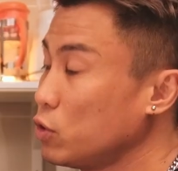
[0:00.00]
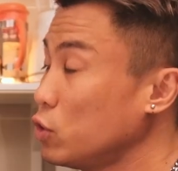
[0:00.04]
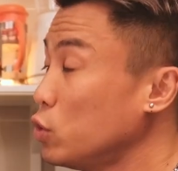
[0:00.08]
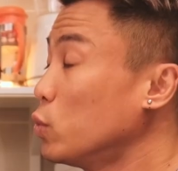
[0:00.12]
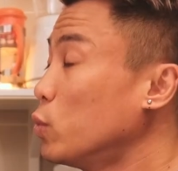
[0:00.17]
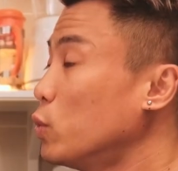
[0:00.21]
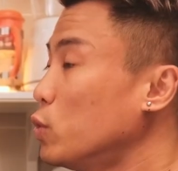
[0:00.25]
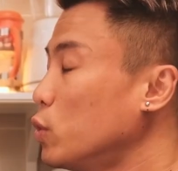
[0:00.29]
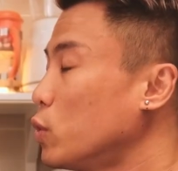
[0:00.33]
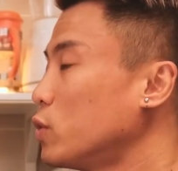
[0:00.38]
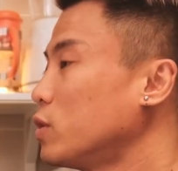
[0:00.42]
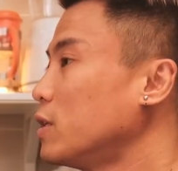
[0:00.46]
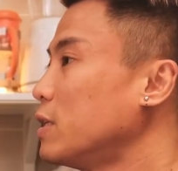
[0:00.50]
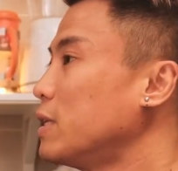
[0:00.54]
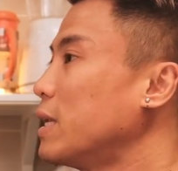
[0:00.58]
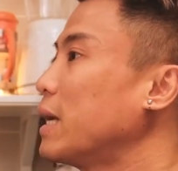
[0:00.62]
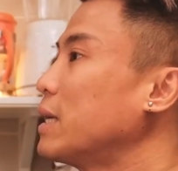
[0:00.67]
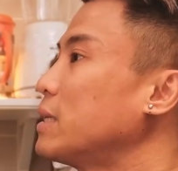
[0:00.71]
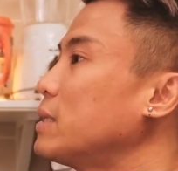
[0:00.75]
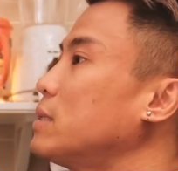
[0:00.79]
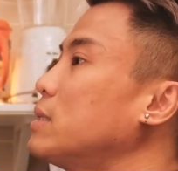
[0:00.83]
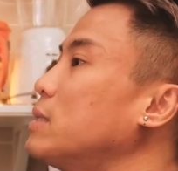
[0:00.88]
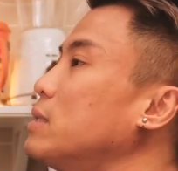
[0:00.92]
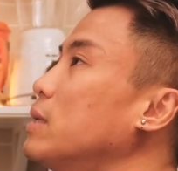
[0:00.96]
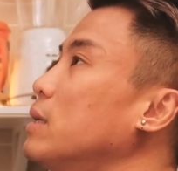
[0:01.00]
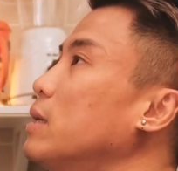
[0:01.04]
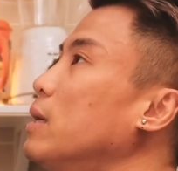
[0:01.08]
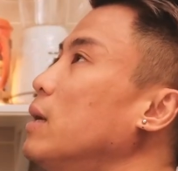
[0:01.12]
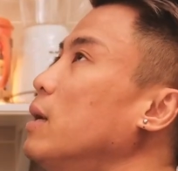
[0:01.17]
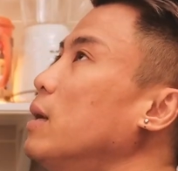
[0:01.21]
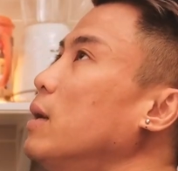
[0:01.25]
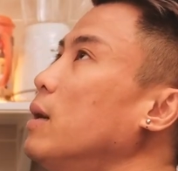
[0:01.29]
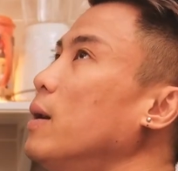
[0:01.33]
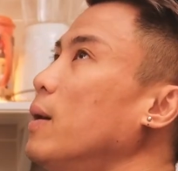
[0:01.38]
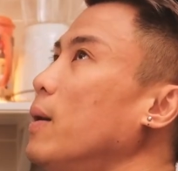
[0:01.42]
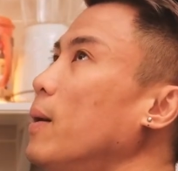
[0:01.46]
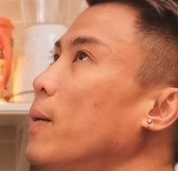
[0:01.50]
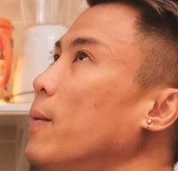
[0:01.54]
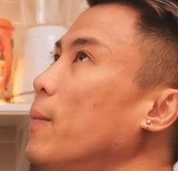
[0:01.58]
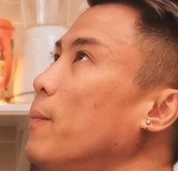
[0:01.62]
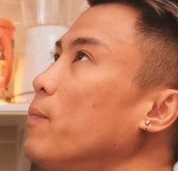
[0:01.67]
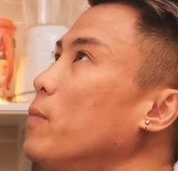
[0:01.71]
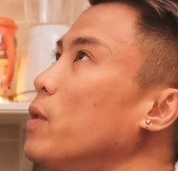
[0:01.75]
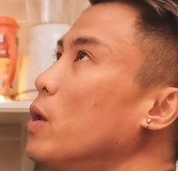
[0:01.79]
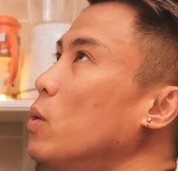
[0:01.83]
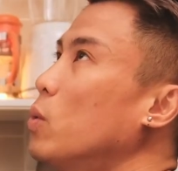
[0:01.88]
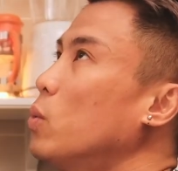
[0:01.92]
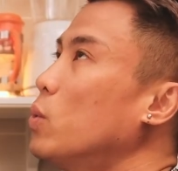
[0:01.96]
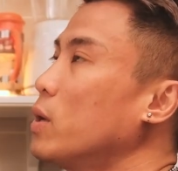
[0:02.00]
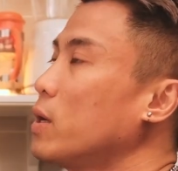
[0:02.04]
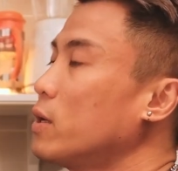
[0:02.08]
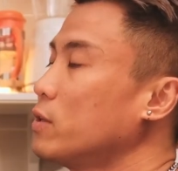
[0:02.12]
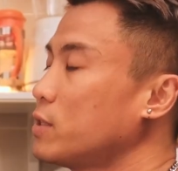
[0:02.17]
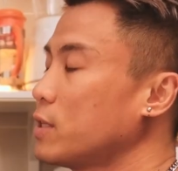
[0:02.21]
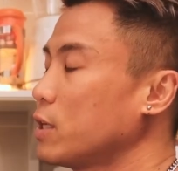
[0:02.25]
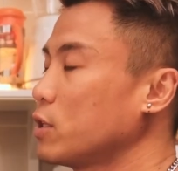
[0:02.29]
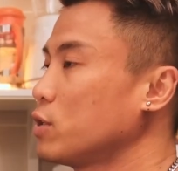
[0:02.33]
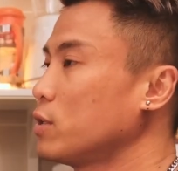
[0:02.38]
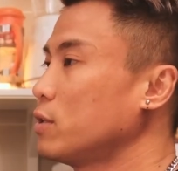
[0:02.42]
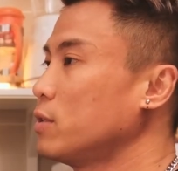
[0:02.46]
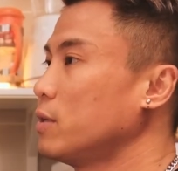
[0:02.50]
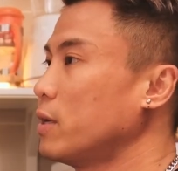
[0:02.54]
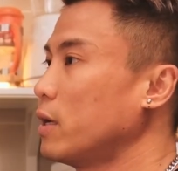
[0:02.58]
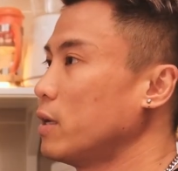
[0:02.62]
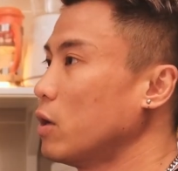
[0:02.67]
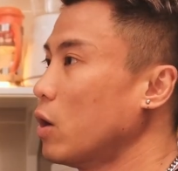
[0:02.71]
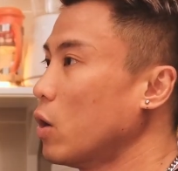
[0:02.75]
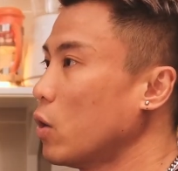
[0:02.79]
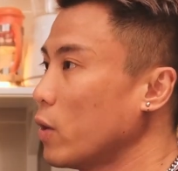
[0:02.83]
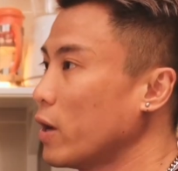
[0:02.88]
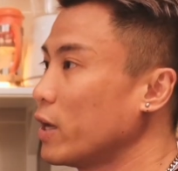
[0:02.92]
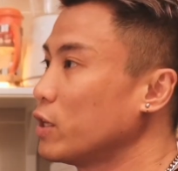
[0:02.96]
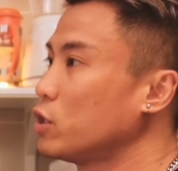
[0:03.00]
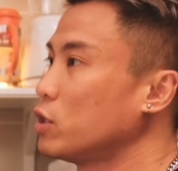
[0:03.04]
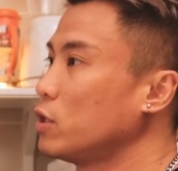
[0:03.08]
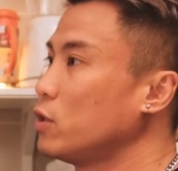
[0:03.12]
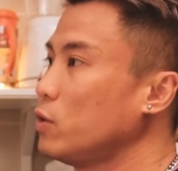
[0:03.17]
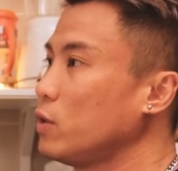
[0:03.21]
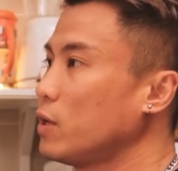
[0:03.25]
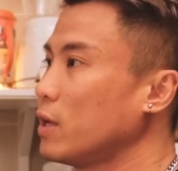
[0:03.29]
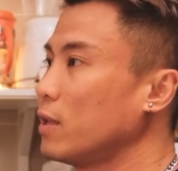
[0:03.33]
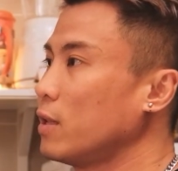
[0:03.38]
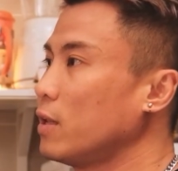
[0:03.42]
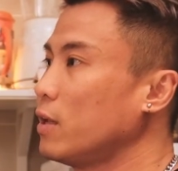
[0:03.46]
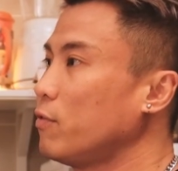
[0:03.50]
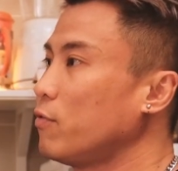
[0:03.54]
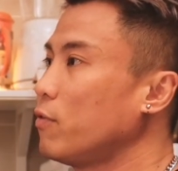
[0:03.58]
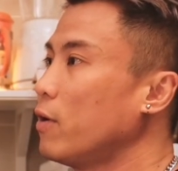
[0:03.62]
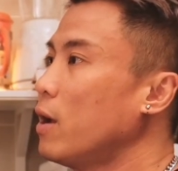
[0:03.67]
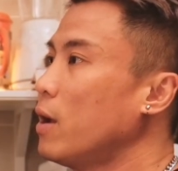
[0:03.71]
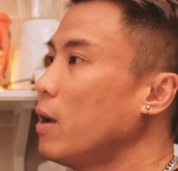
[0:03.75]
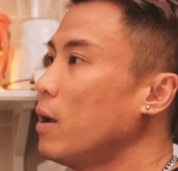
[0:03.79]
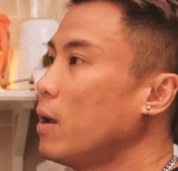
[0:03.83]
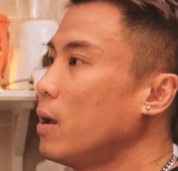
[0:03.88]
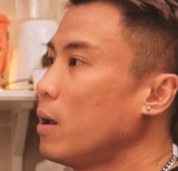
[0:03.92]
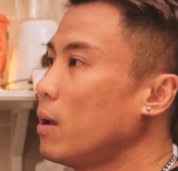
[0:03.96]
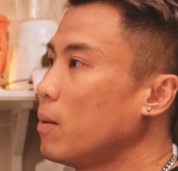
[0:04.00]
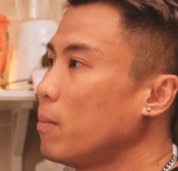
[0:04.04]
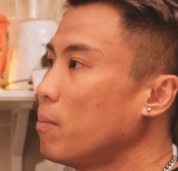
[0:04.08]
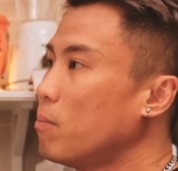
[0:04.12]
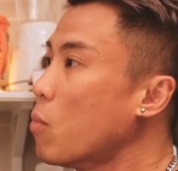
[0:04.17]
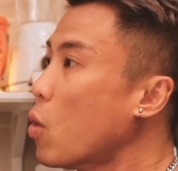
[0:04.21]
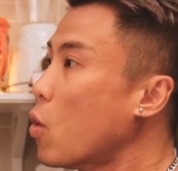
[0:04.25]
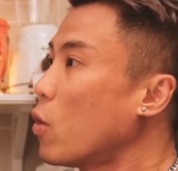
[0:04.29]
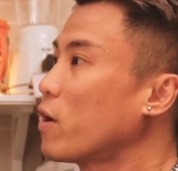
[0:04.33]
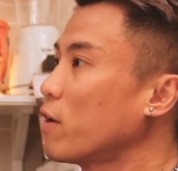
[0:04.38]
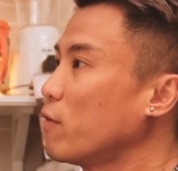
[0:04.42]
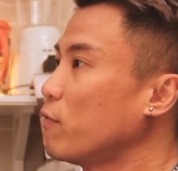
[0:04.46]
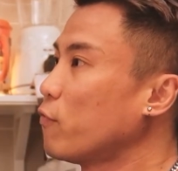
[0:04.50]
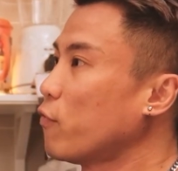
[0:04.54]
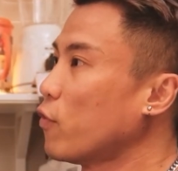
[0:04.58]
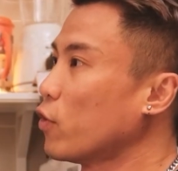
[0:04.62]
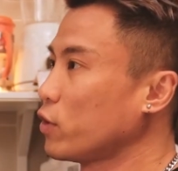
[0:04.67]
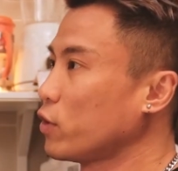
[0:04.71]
You will know the next workout section that actually you can lift more than